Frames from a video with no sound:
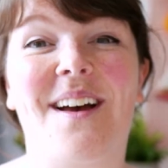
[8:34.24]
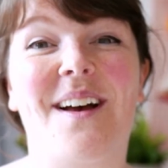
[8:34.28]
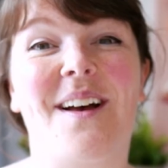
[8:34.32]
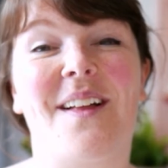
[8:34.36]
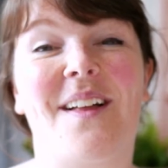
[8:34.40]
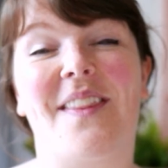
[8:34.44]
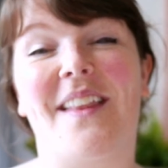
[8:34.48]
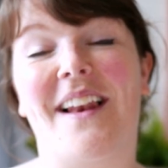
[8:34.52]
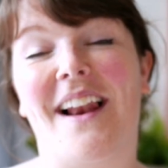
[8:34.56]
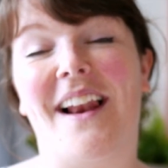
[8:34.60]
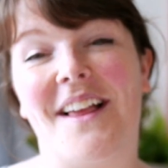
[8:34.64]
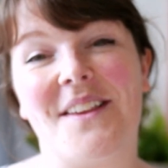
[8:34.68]

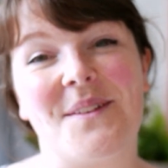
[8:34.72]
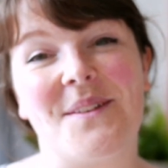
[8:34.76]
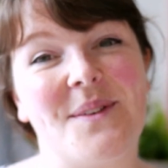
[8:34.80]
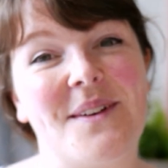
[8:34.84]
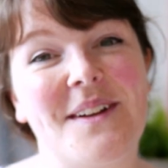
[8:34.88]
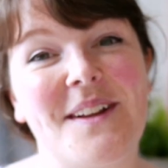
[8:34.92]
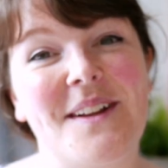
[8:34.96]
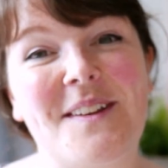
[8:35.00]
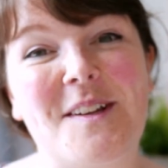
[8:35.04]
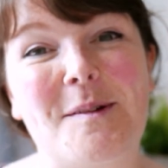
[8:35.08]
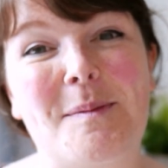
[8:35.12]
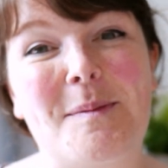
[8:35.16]
The last
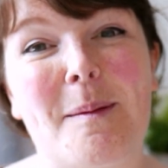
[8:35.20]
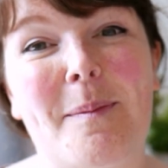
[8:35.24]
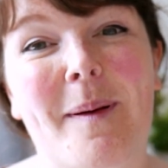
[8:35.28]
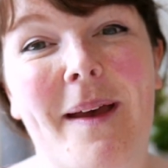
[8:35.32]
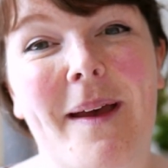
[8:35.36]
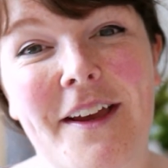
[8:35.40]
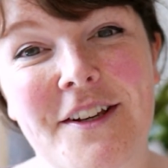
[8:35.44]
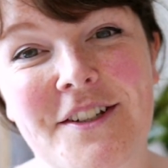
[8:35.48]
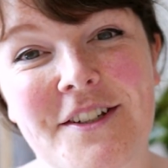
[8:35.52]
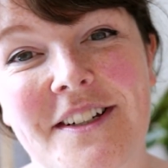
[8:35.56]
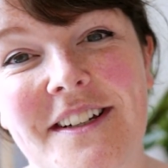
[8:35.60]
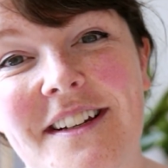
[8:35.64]
one is to be
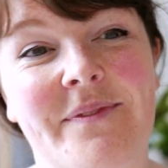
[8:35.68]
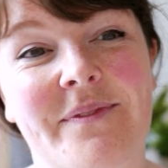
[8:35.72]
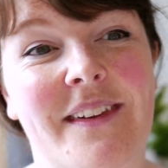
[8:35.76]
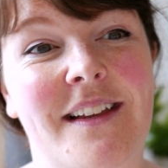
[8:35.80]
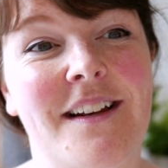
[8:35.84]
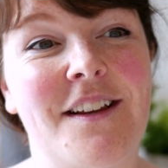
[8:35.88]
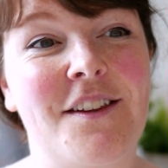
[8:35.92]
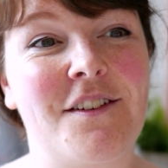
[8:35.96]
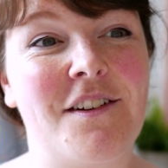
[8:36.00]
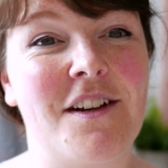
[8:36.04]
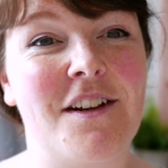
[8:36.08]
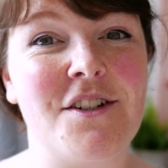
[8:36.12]
patient.
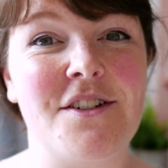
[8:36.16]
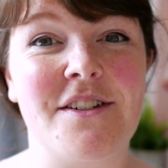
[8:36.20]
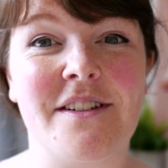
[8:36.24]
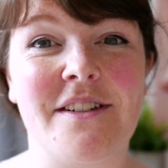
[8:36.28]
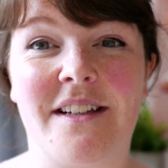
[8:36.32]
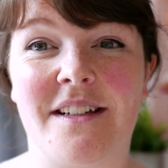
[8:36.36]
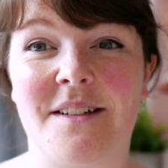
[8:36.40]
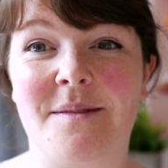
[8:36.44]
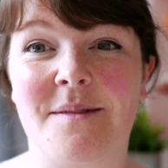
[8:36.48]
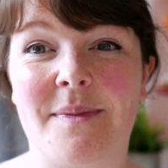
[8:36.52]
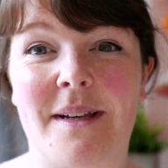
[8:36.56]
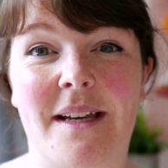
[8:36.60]
Illustration
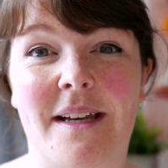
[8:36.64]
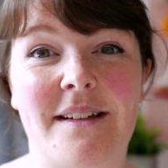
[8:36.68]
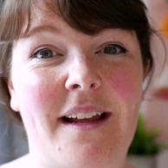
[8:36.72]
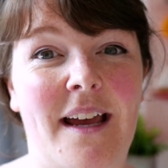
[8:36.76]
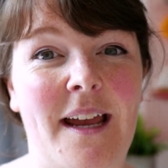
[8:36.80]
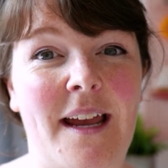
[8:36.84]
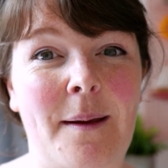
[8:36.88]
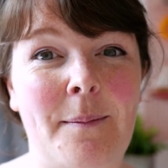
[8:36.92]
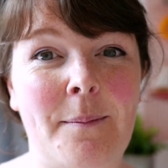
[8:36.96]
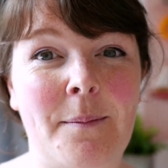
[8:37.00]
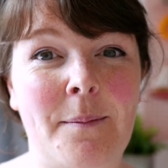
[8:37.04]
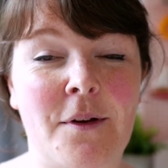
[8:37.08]
can be a
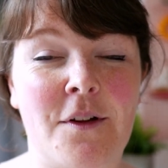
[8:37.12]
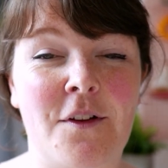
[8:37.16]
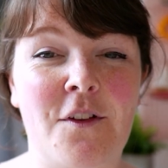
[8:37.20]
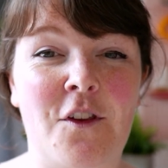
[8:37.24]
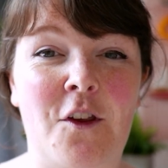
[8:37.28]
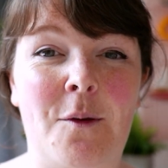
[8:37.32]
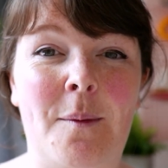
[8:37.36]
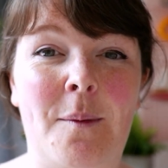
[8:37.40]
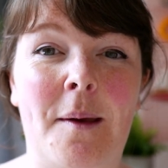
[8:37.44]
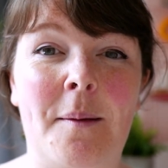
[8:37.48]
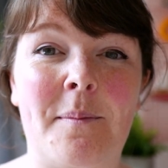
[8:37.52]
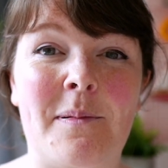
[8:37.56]

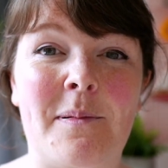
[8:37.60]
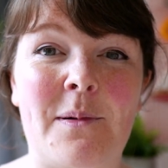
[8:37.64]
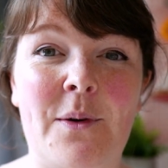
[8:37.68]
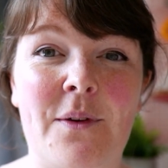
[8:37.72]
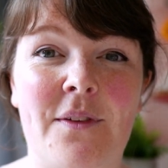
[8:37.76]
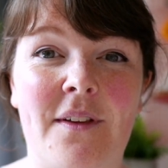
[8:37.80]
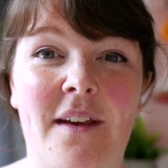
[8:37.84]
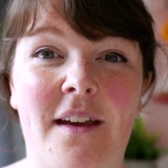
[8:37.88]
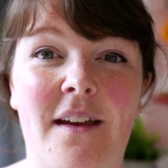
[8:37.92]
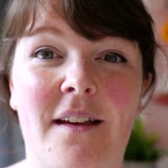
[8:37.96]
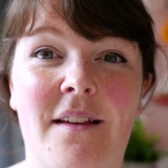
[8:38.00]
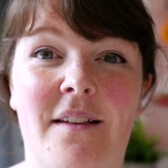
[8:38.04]
time-consuming
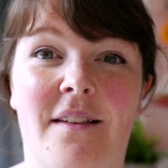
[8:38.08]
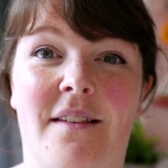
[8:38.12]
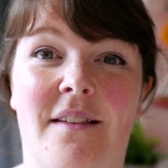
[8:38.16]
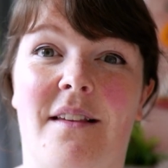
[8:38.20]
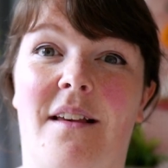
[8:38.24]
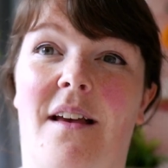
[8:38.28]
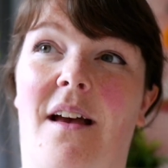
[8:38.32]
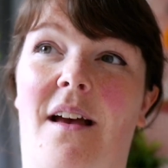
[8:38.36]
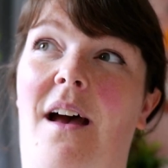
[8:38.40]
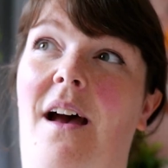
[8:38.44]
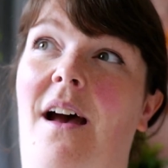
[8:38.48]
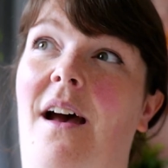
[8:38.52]

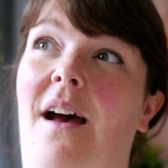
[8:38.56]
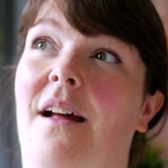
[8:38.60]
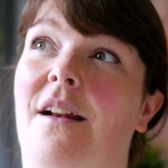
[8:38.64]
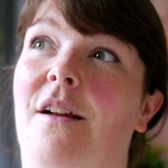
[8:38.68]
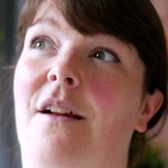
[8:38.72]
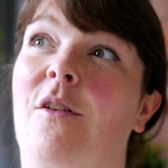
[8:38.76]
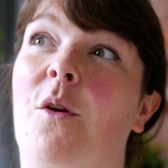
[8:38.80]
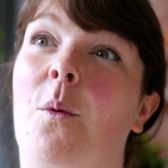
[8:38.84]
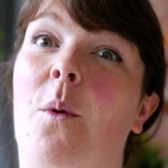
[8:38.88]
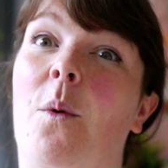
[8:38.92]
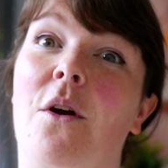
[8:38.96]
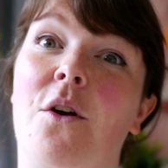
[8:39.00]
process, and
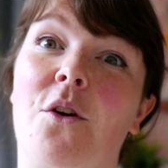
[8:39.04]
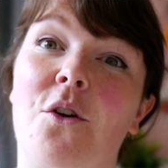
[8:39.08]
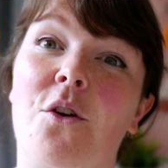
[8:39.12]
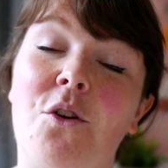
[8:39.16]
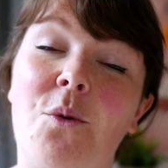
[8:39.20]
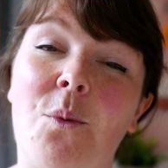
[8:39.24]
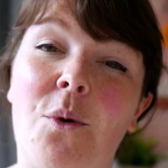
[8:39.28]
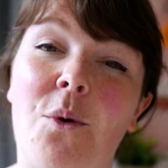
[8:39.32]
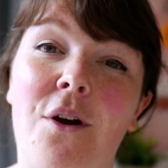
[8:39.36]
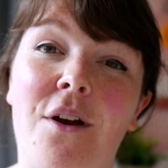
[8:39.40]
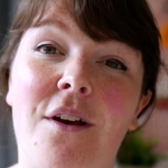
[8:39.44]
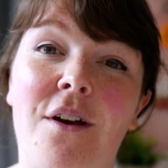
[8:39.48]
if you want
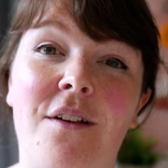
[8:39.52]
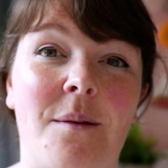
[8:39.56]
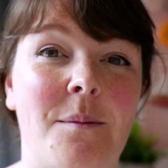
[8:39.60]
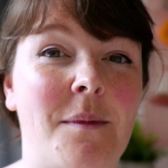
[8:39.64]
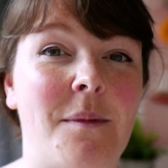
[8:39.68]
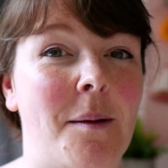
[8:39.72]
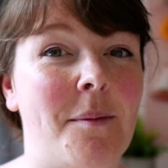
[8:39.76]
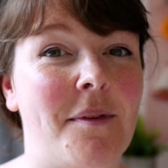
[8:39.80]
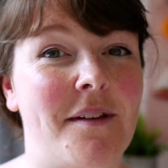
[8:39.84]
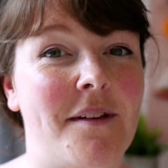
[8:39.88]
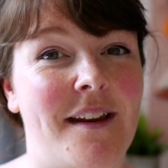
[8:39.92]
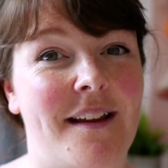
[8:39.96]
good work,
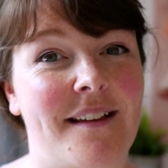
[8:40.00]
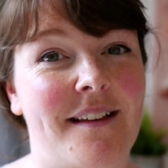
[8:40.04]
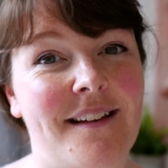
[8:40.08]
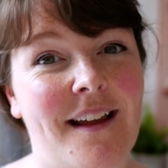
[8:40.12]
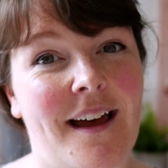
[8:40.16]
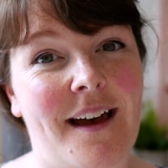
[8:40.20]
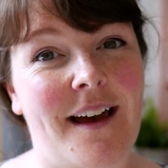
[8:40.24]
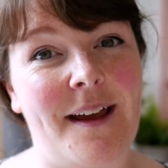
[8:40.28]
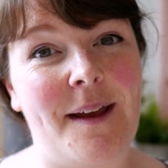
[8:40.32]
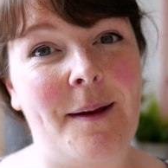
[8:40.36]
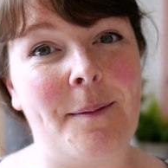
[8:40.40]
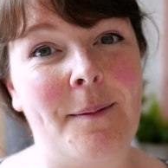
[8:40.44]
sometimes it takes
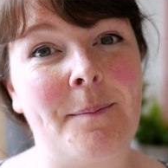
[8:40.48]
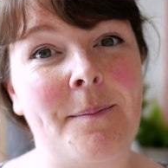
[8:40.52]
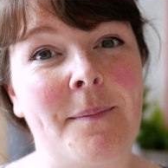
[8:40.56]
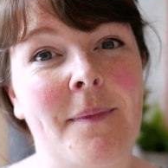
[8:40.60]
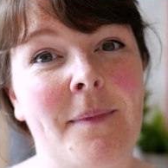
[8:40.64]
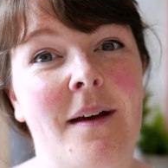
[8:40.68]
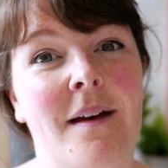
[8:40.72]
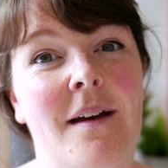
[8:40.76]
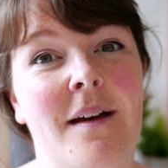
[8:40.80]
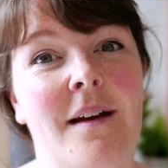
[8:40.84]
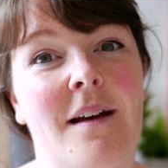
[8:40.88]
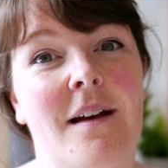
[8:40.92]

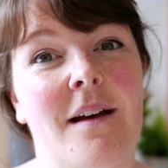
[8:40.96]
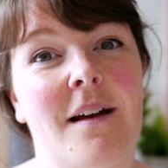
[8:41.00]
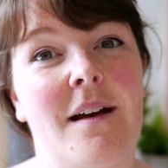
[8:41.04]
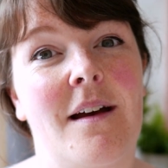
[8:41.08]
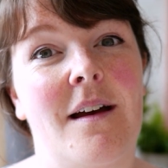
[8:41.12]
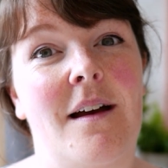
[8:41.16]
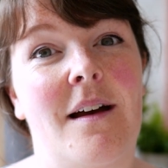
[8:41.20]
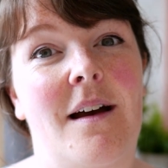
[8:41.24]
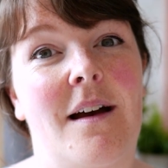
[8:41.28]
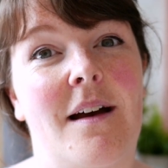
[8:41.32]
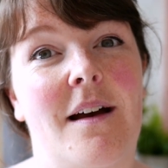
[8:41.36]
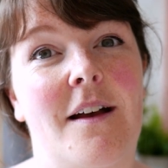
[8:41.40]
time,
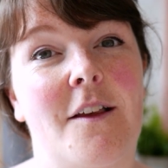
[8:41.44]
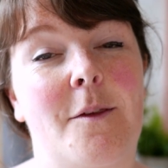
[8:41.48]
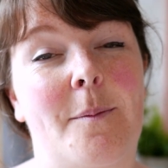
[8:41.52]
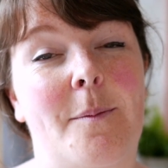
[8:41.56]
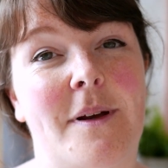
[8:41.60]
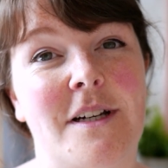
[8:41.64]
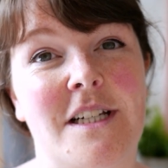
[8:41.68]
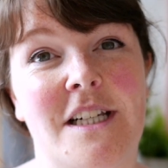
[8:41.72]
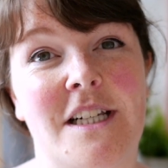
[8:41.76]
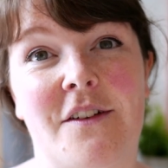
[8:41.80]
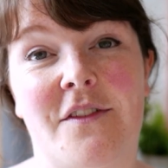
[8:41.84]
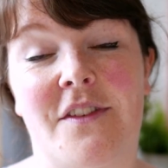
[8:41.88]

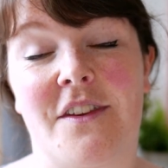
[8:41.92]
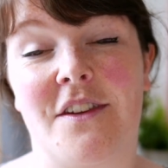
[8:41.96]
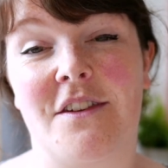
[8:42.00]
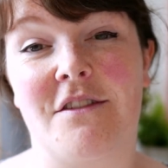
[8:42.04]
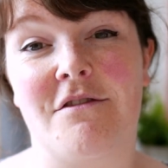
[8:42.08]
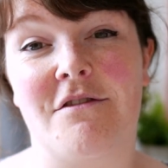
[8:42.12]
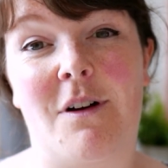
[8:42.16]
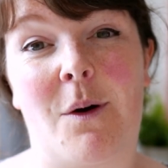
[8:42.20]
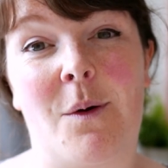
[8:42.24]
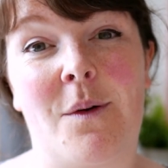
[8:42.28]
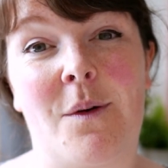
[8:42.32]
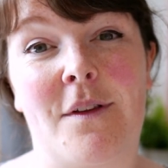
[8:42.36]
especially if there's
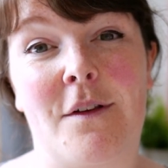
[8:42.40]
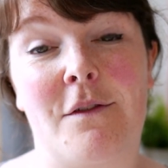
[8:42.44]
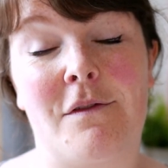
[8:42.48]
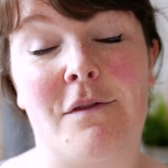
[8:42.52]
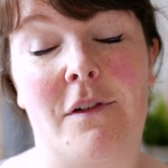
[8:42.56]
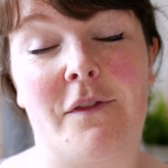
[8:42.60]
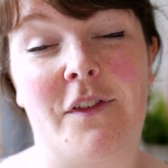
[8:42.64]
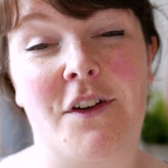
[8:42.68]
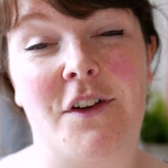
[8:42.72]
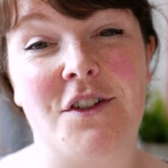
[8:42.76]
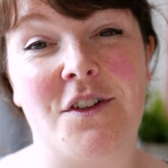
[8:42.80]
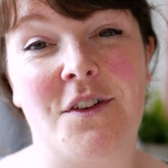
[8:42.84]
rounds of
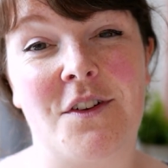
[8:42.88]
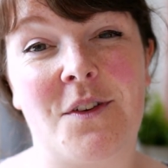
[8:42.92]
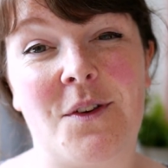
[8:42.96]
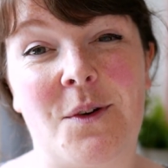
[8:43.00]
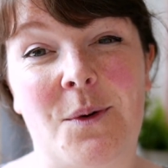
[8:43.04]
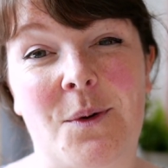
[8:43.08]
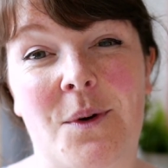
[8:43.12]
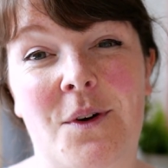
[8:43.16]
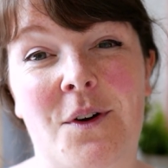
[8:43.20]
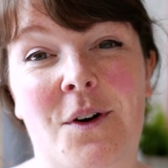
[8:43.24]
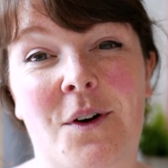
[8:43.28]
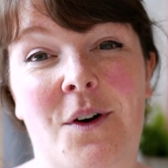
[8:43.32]
revisions
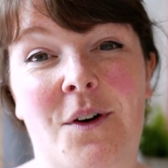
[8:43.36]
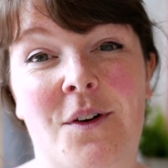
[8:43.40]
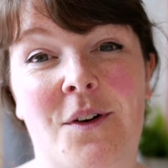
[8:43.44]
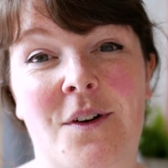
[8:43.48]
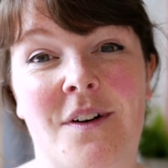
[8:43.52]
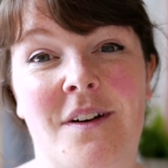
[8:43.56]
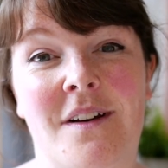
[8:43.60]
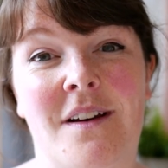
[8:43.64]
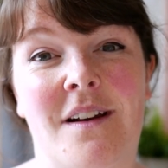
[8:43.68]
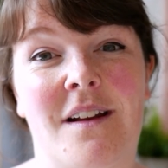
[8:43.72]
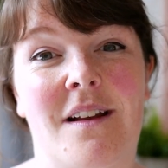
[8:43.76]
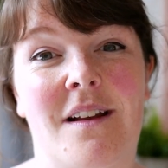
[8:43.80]
going on.